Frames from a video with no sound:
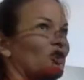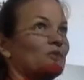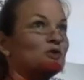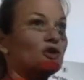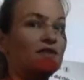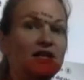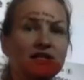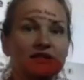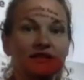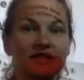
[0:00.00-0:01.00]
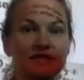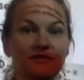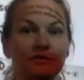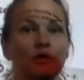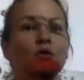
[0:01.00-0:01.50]
they're observing is a
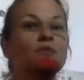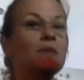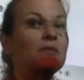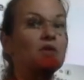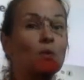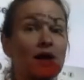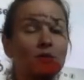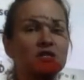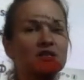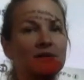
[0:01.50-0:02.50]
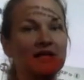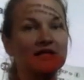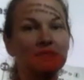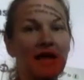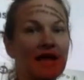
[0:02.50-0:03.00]
fluke. Maybe the way in which somebody is
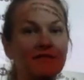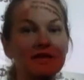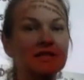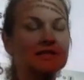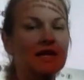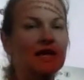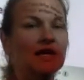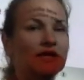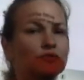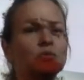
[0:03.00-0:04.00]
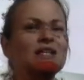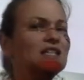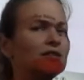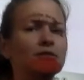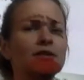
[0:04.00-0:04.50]
behaving is really
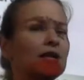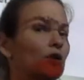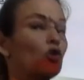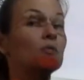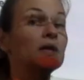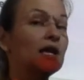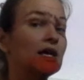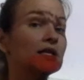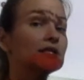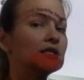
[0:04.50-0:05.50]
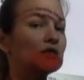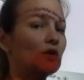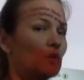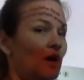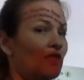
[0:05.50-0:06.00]
different than it normally is. And
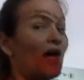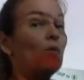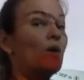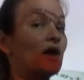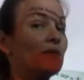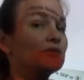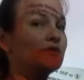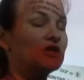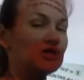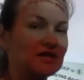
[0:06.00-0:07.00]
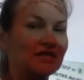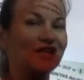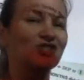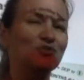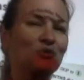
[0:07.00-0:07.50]
so that one observation is
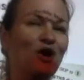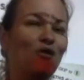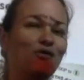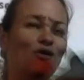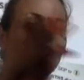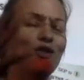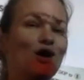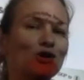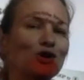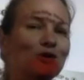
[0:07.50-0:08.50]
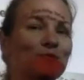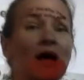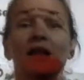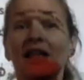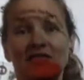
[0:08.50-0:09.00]
not super helpful long term.
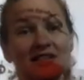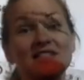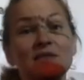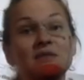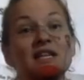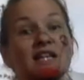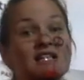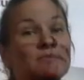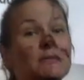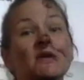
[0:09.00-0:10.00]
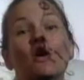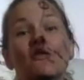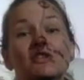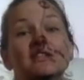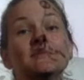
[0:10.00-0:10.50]
Like that sleep study experiment. You go in
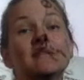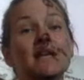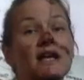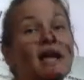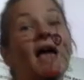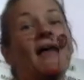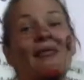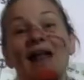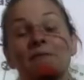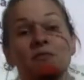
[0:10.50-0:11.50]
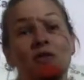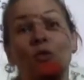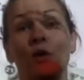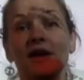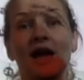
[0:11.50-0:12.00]
for a sleep study, and that has to be the
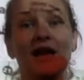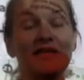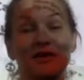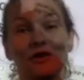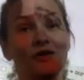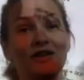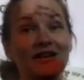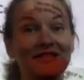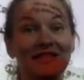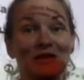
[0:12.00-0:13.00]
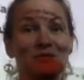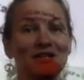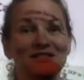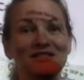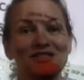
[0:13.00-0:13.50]
one night that you don't have any sleep
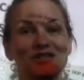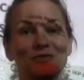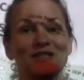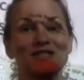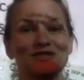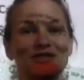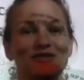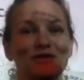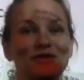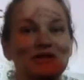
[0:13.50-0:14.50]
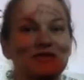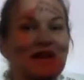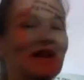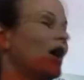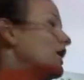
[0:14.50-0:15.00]
disturbances or difficulties,
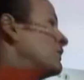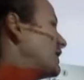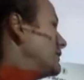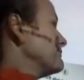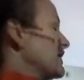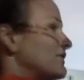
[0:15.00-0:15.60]
right? Well,